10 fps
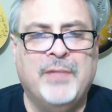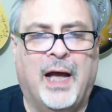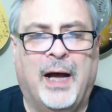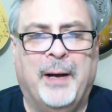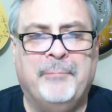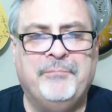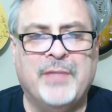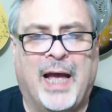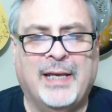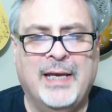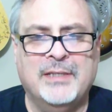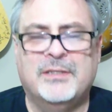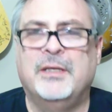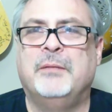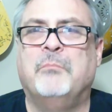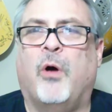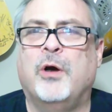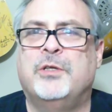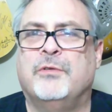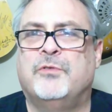I guess in
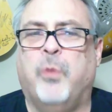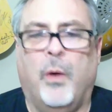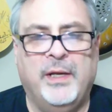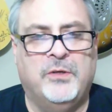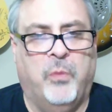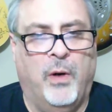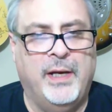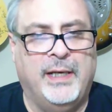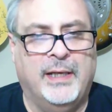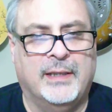March of 2020,